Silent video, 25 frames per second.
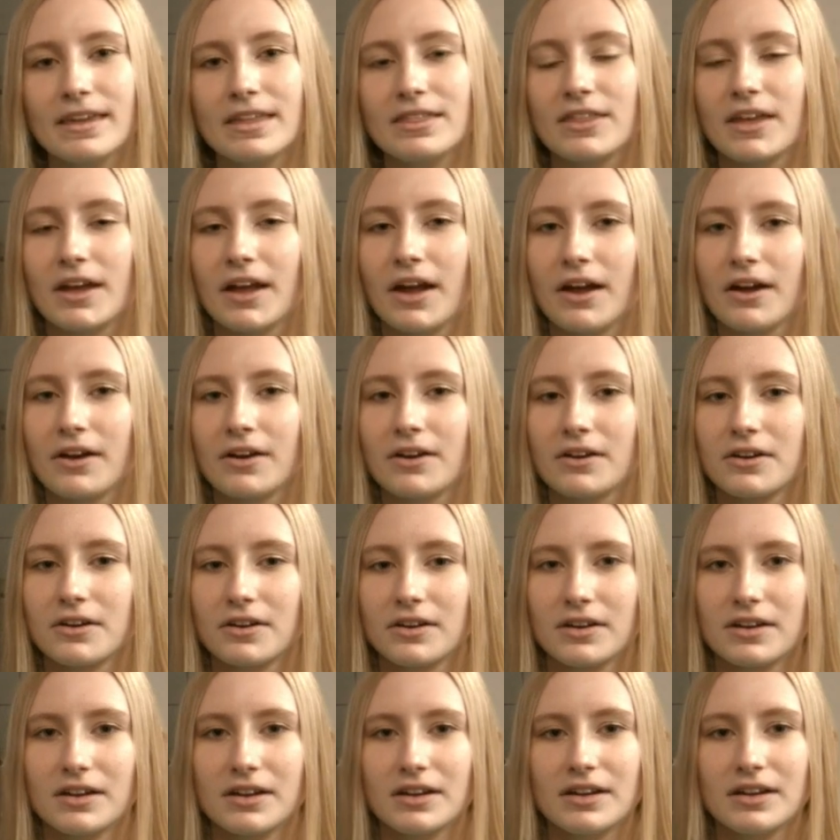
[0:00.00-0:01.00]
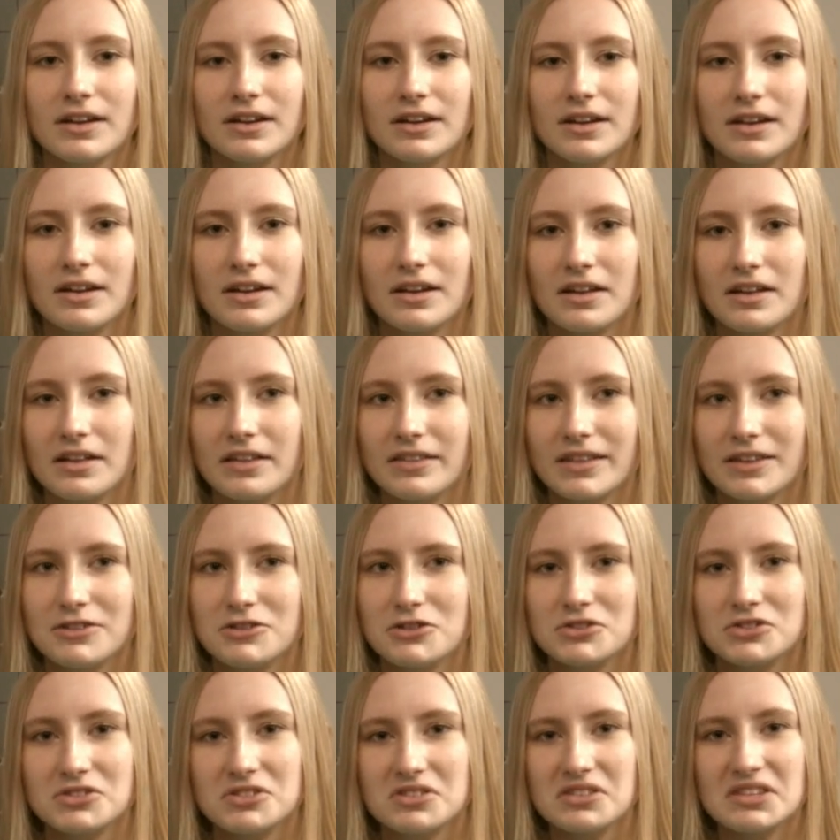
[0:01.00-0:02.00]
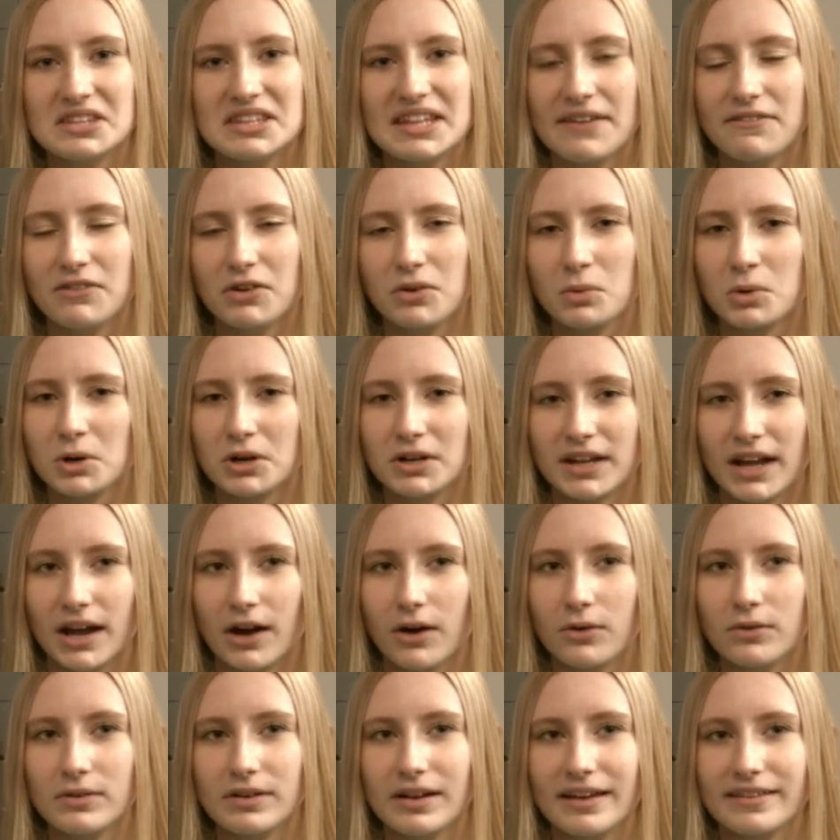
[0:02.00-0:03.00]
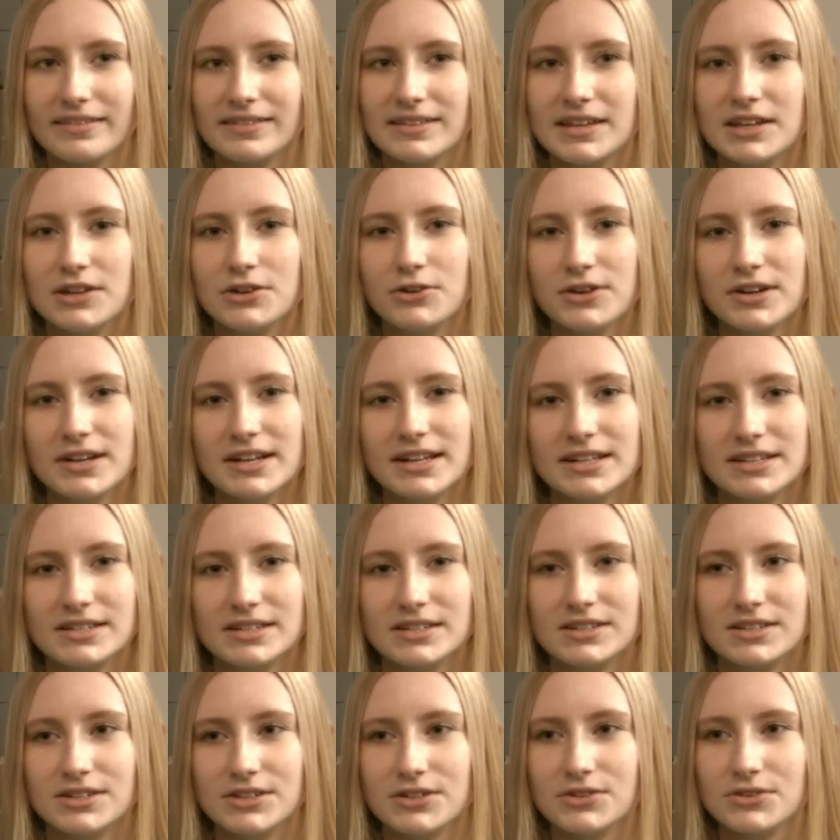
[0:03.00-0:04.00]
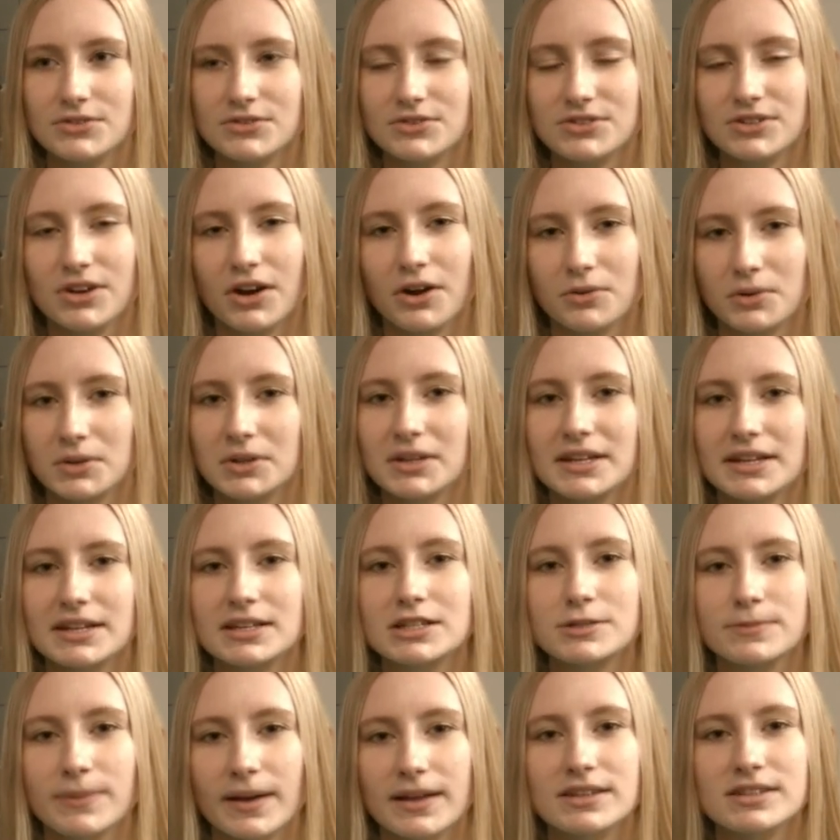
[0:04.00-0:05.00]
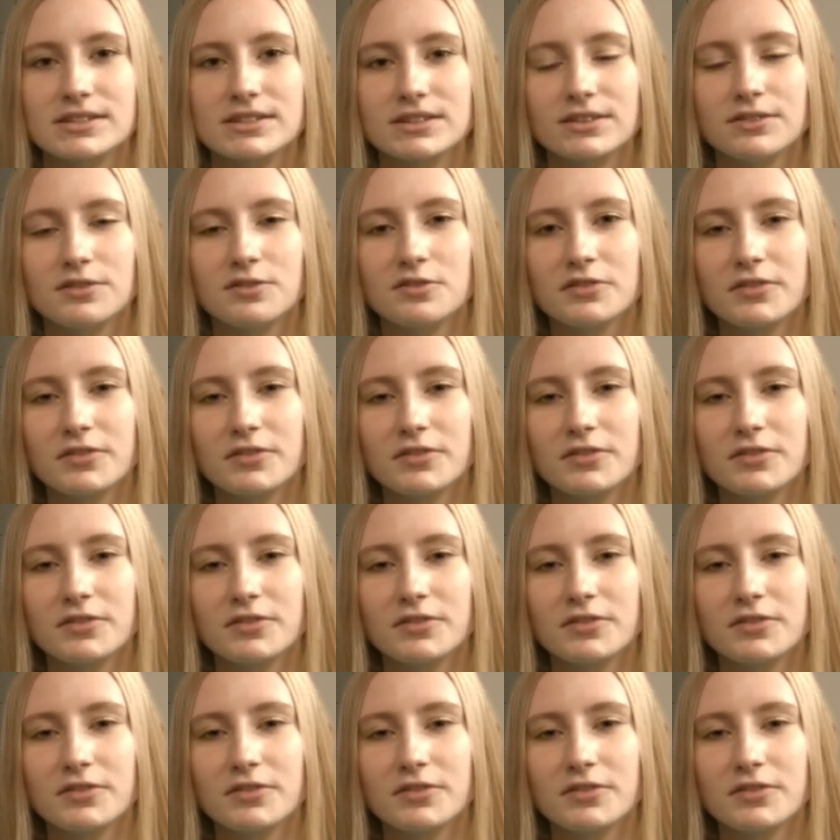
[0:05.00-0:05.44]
They just never work out, and the ingredients to use are really expensive.